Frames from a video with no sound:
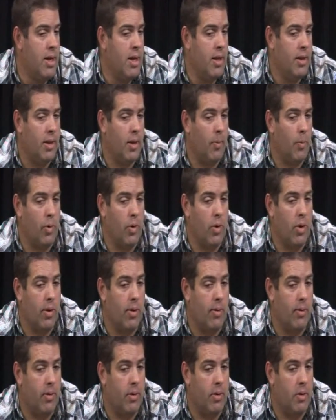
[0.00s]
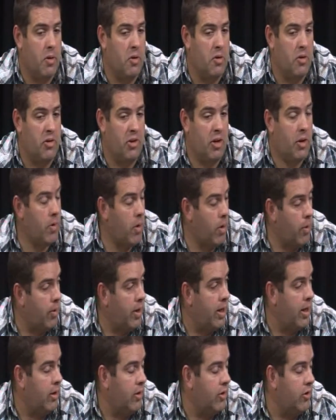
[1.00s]
There were 0
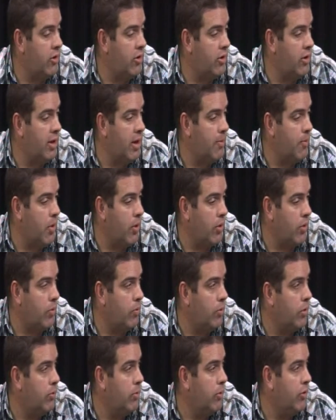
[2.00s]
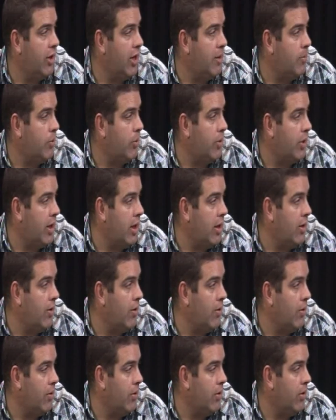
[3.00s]
hits that Michael Wood was able to get
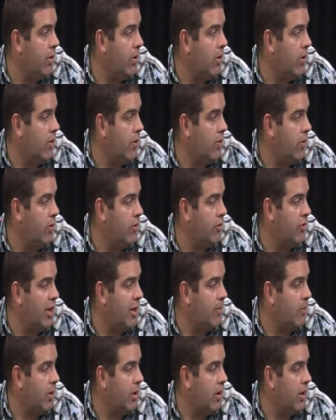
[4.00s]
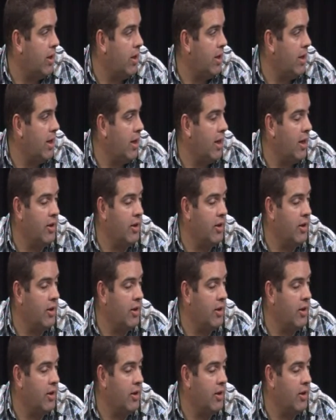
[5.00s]
on Jamie Lee.